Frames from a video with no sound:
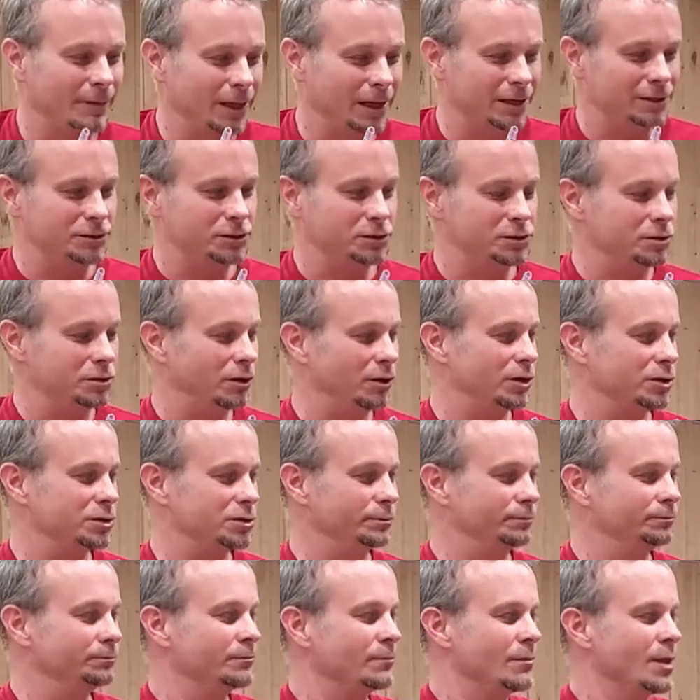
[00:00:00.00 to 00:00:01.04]
That's just
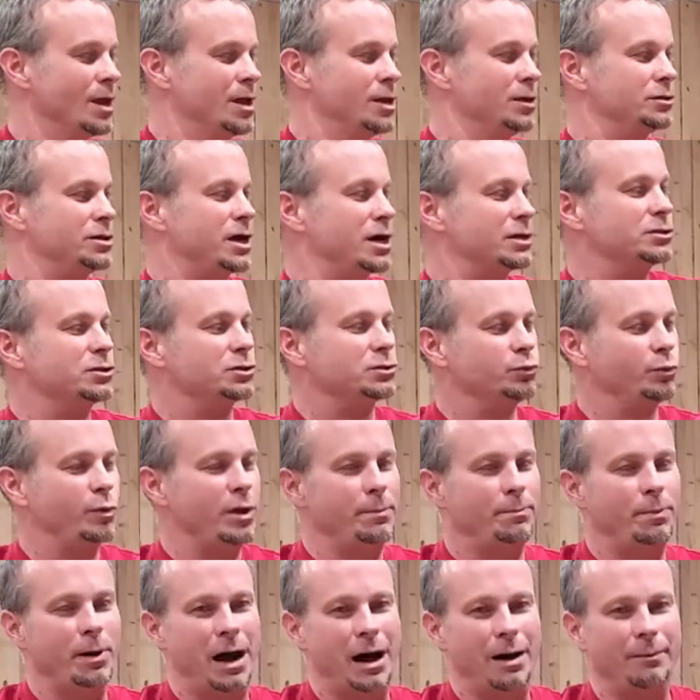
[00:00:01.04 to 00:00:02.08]
awesome. So that's a
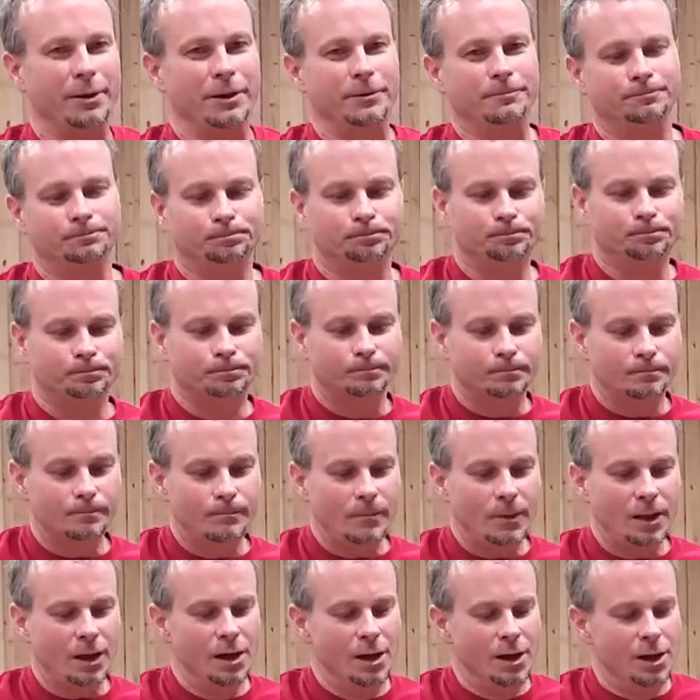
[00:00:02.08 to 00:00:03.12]
Sweet Poppy.
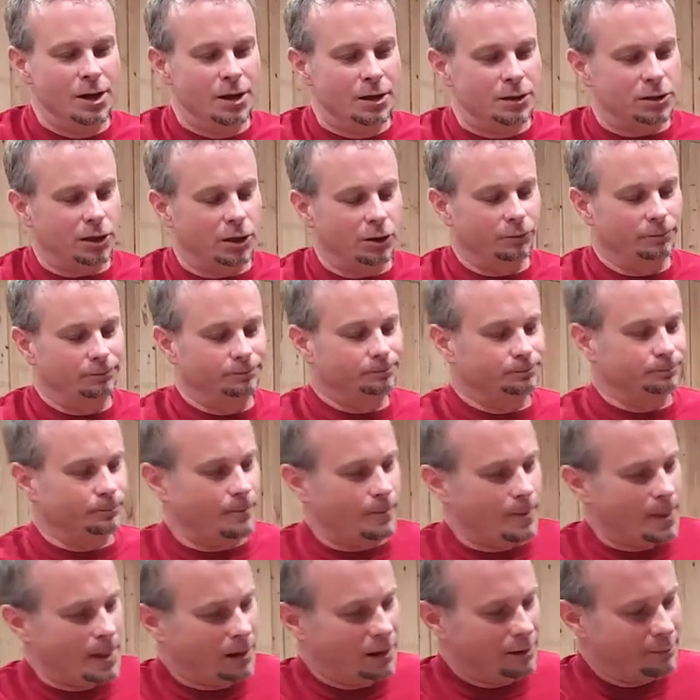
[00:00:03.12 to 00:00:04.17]
So
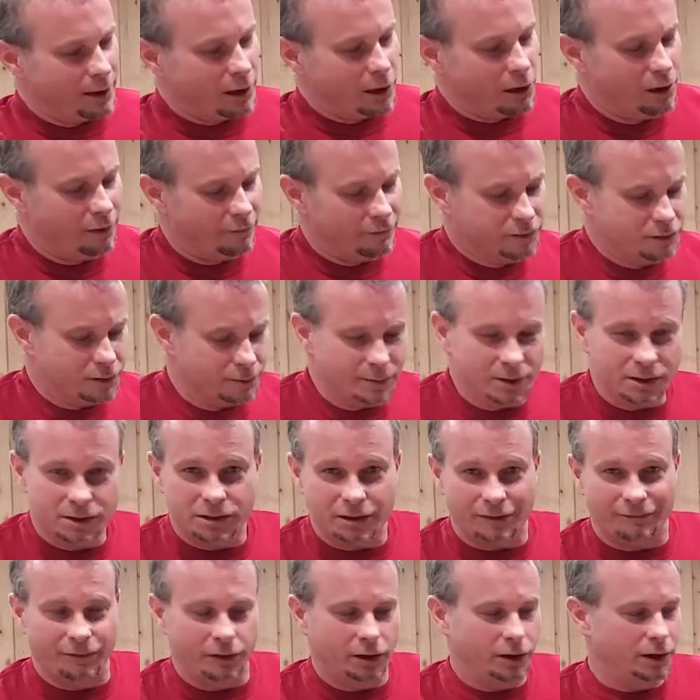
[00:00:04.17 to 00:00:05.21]
let me go over some of the
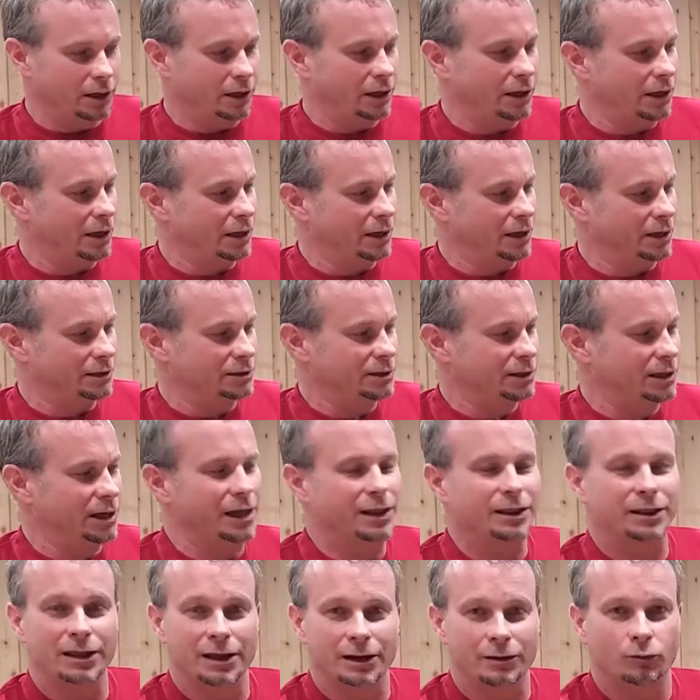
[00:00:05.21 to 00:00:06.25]
stuff you're going to get in this
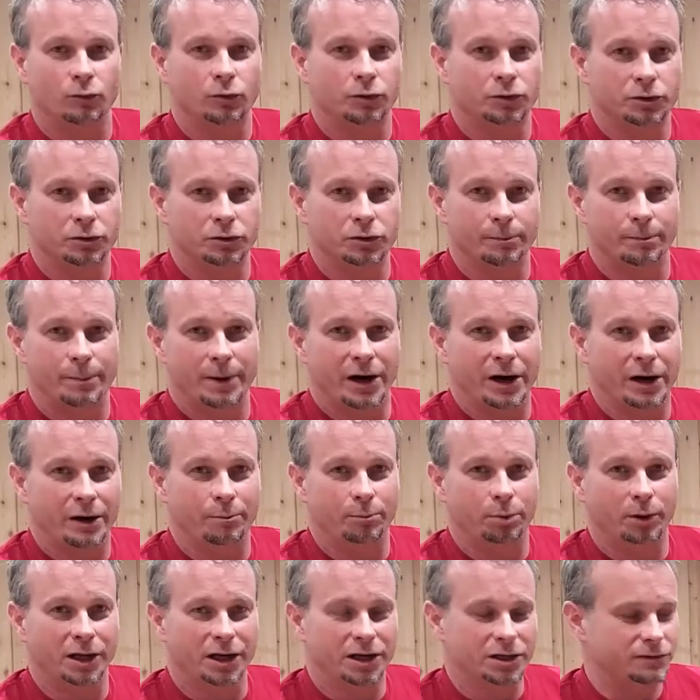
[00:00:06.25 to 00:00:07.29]
kit. Then we'll do the Berry
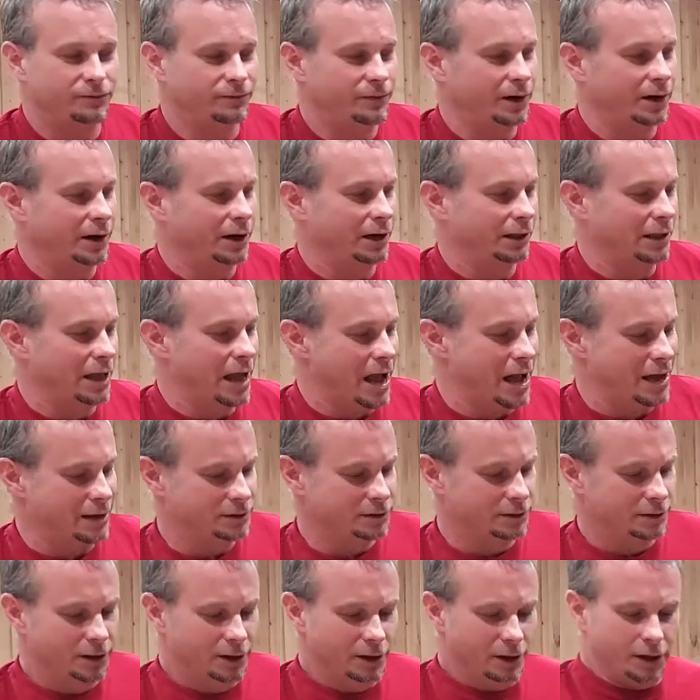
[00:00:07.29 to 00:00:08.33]
Bliss very
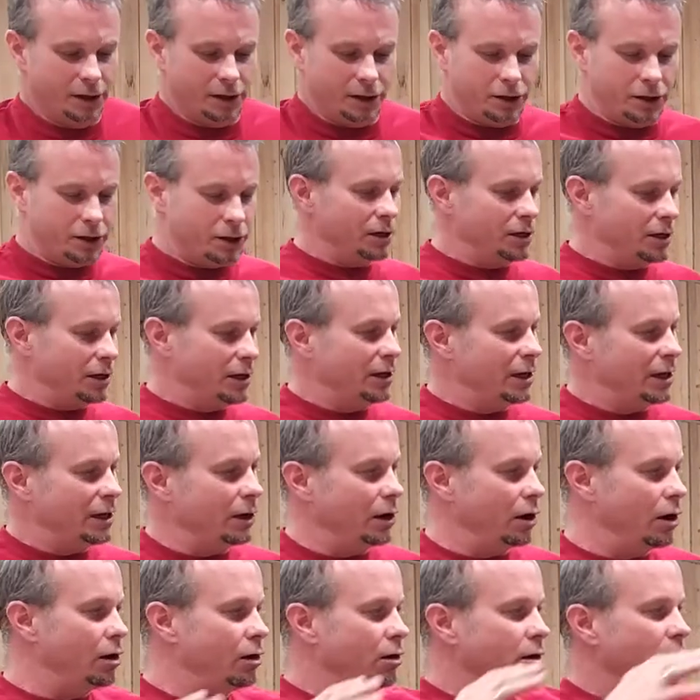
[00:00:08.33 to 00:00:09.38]
last. You're going to
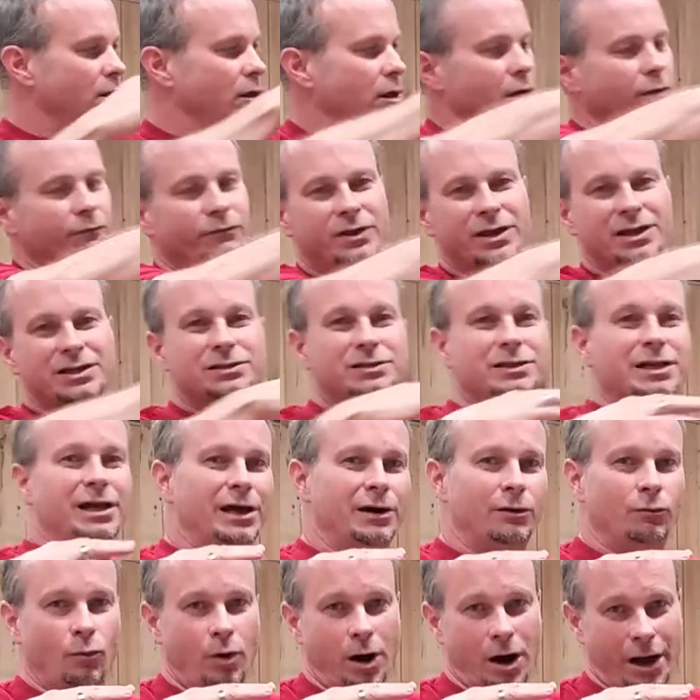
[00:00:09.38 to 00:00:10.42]
get all of these
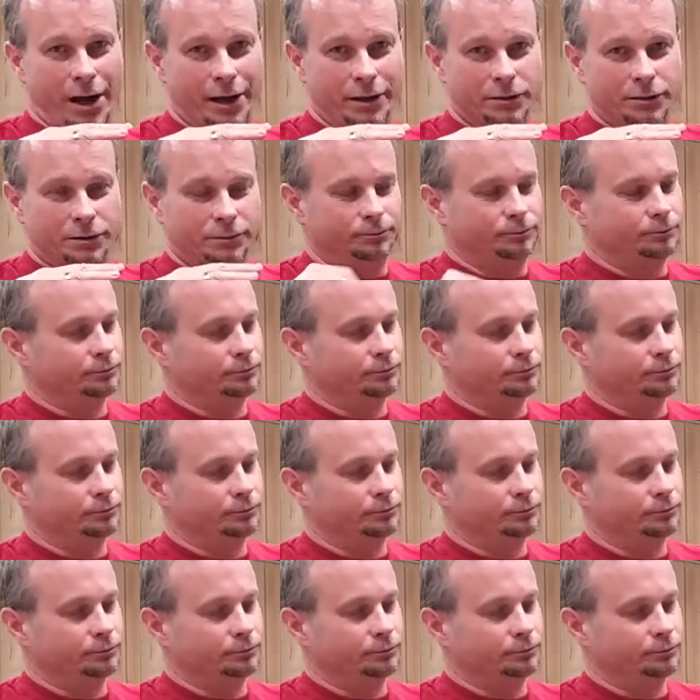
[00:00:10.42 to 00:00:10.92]
10 wines.